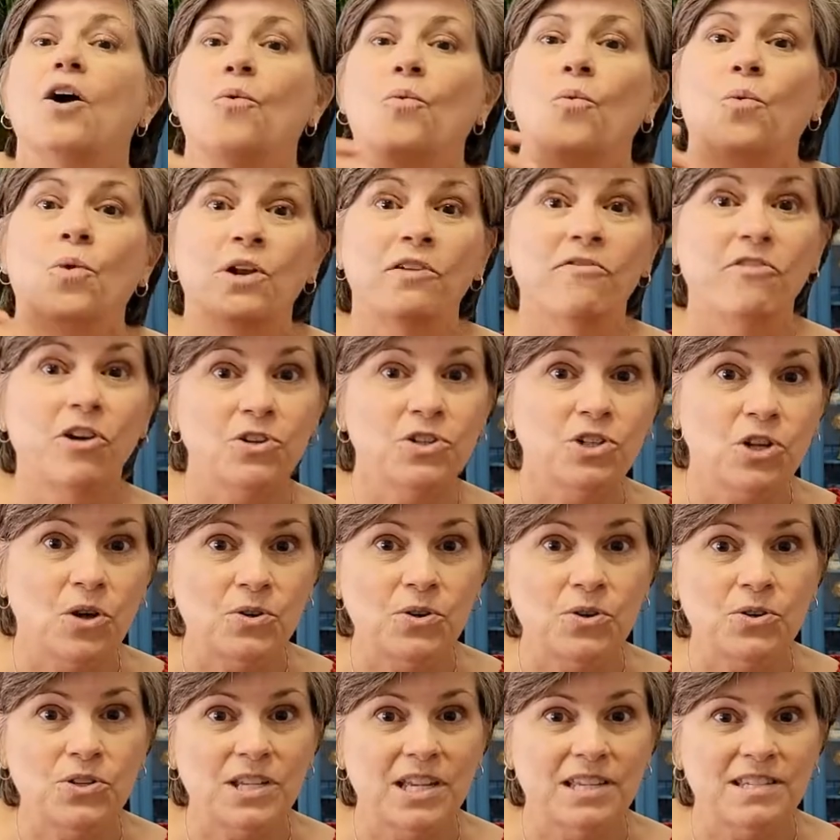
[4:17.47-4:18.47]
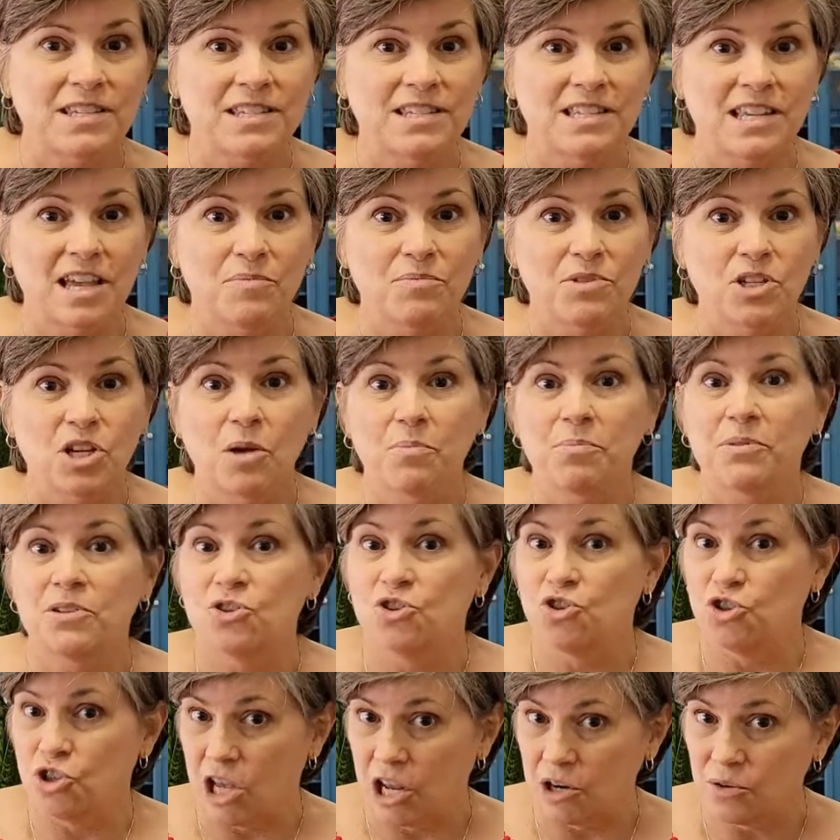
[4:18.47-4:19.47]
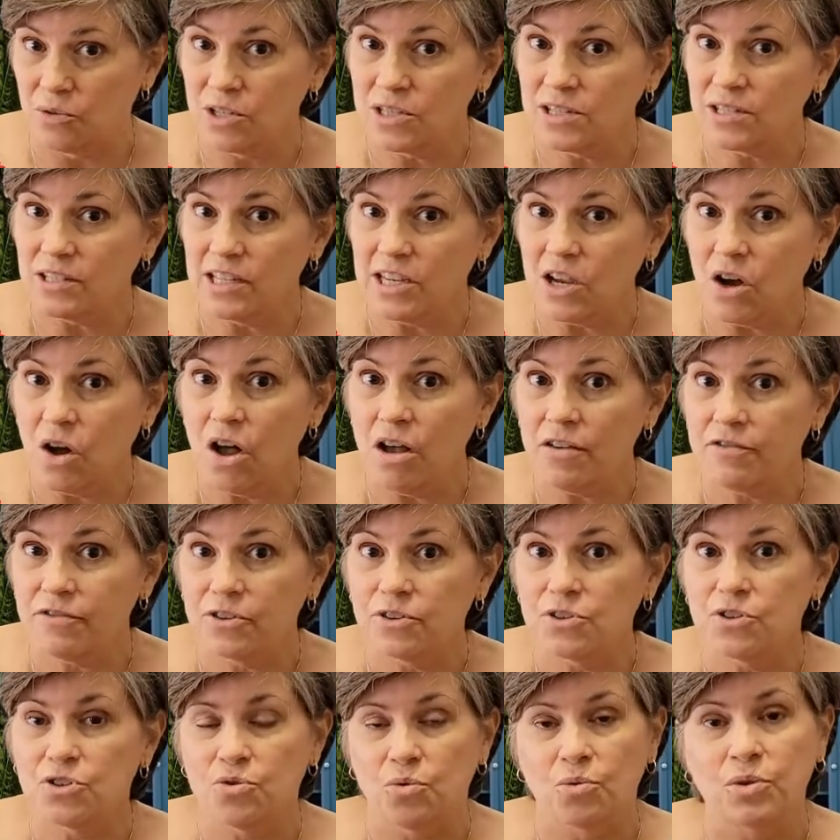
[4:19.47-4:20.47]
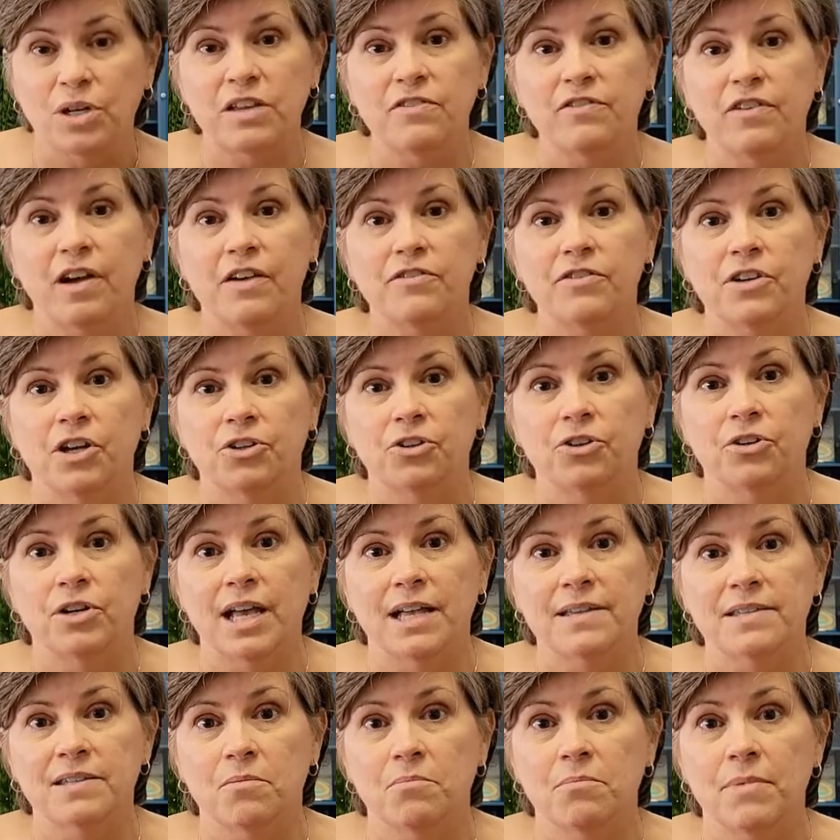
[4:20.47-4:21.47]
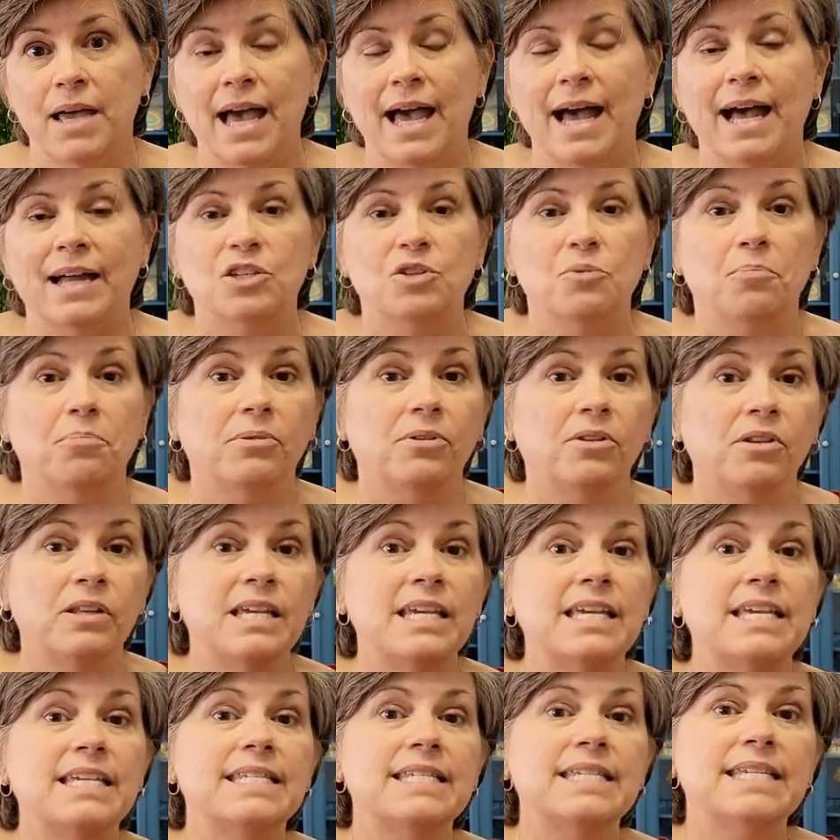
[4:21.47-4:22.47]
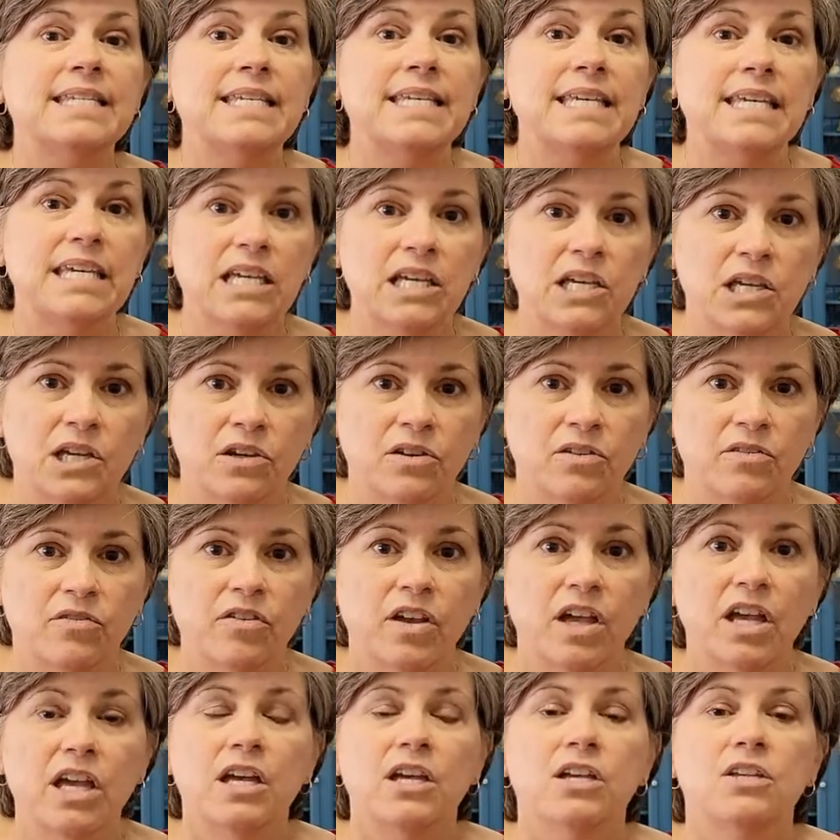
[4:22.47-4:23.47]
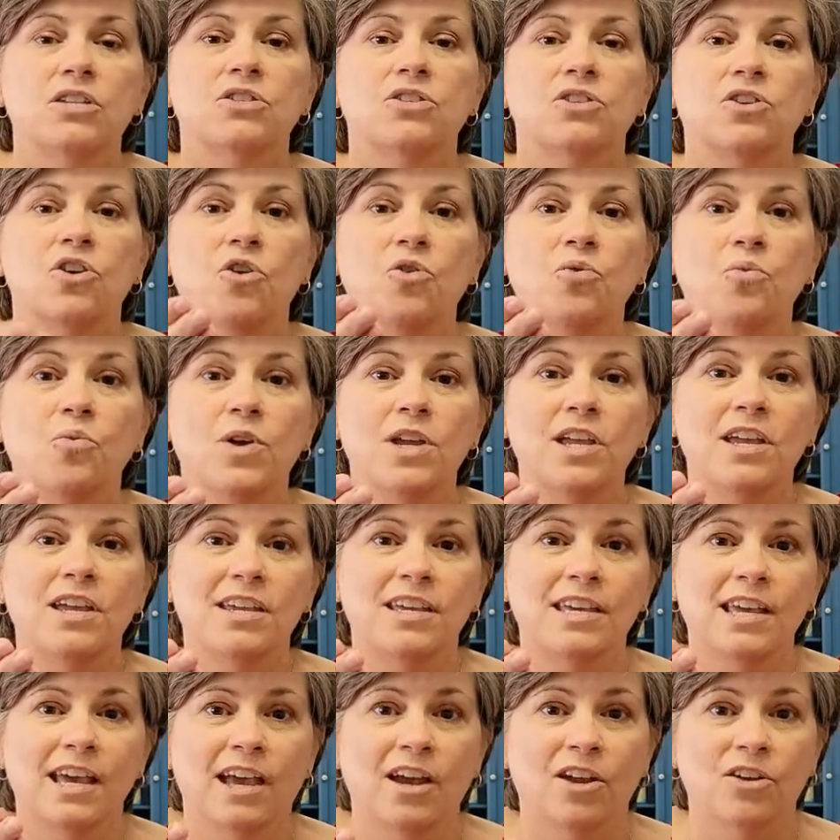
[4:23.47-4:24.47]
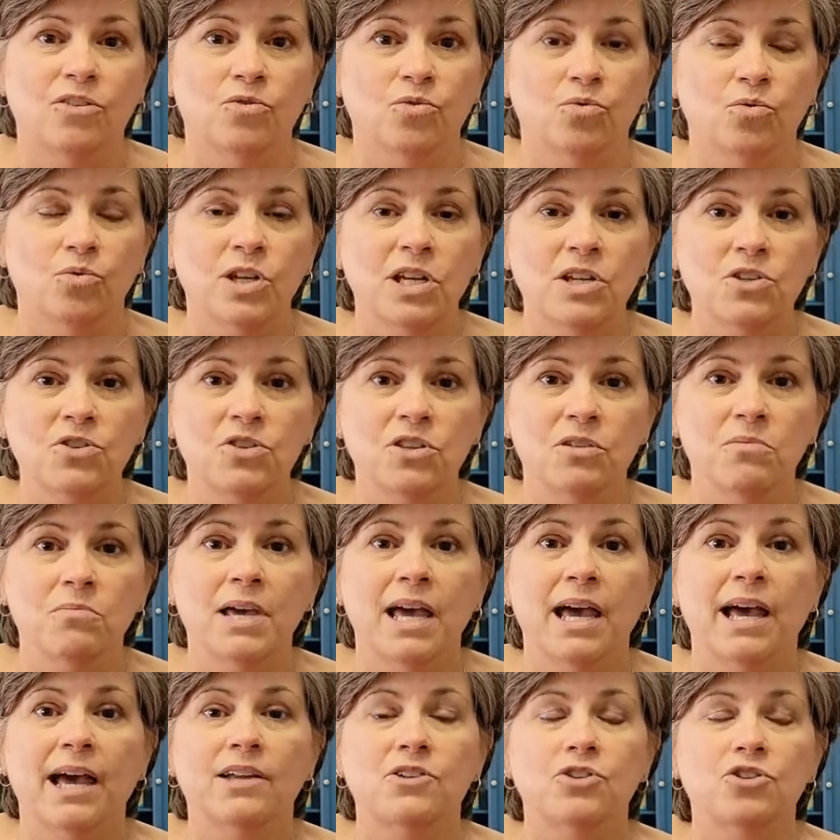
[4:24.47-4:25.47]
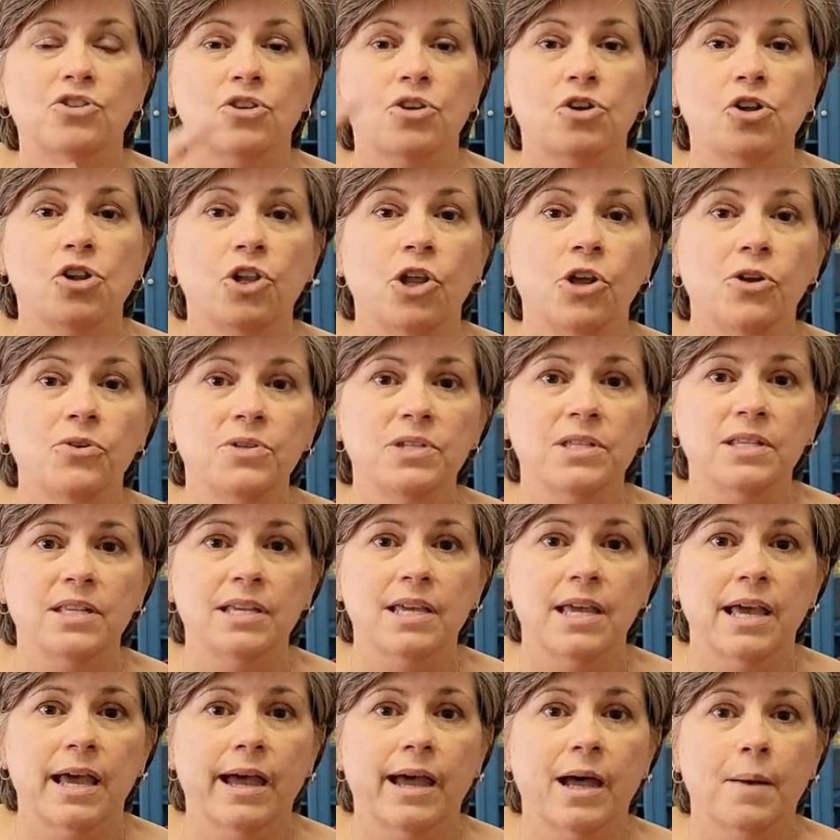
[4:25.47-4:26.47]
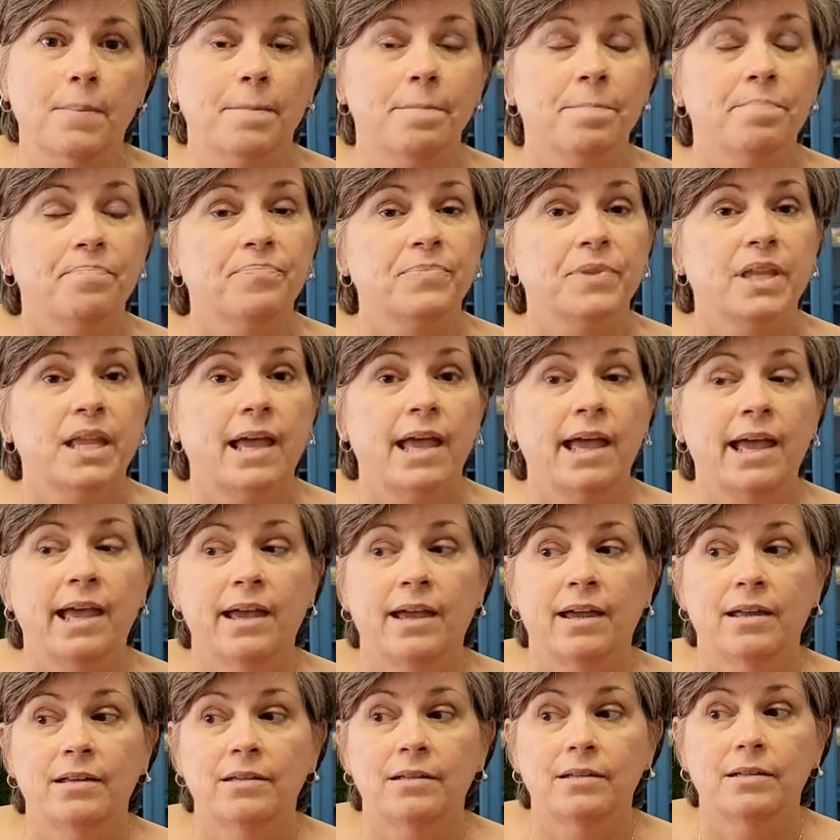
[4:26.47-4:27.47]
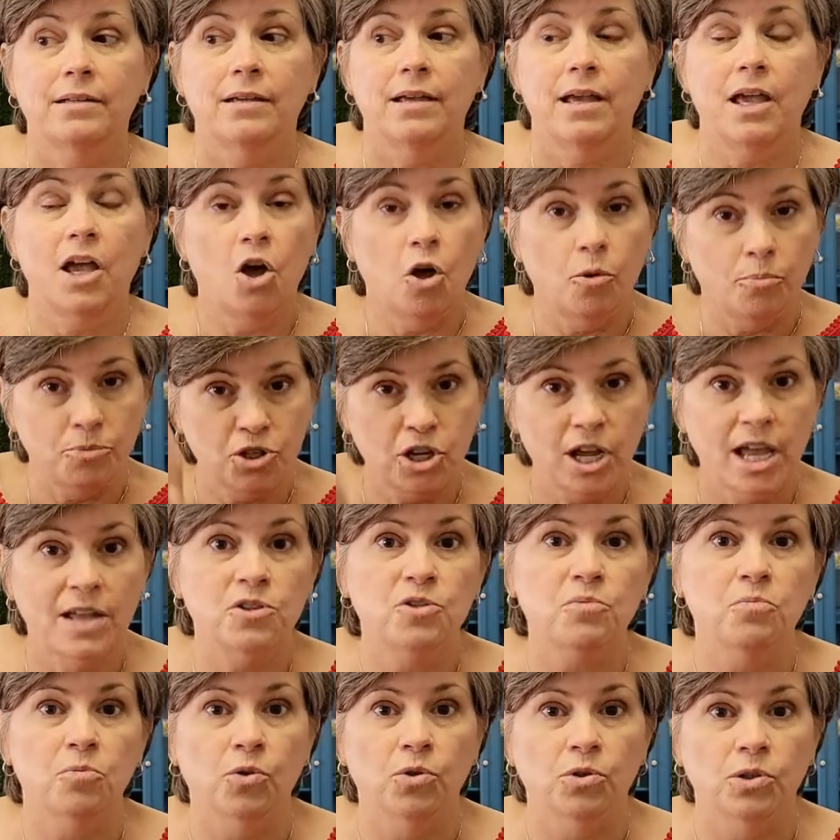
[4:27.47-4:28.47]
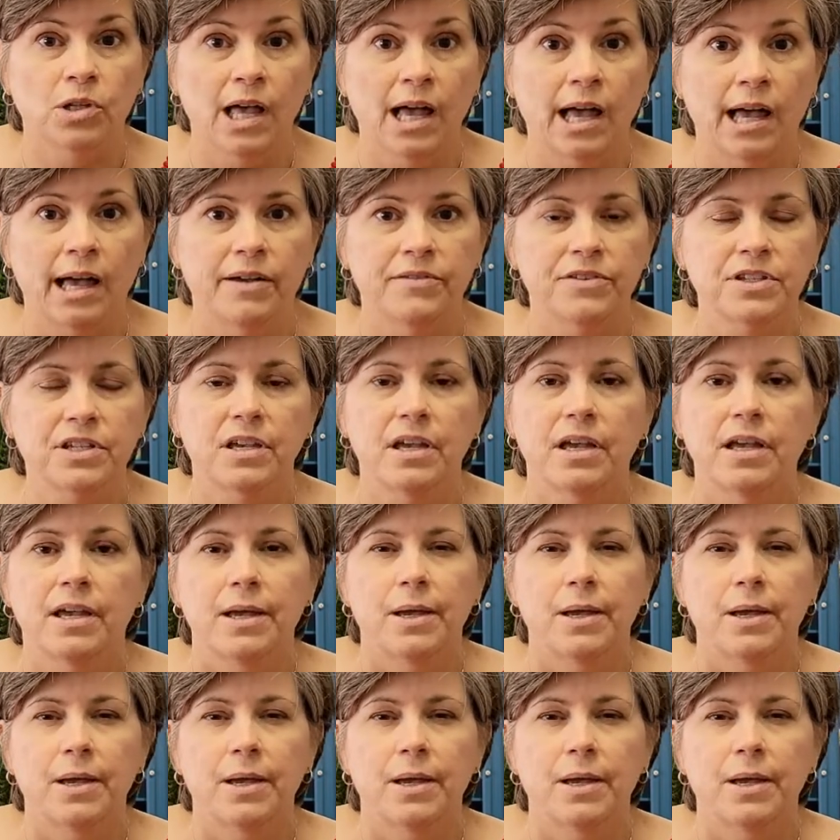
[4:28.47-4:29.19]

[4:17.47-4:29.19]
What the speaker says: one of our donors has stepped up and generously offered $2,500 as a match. Please give so we can reach the match, close the gap, and help change more lives.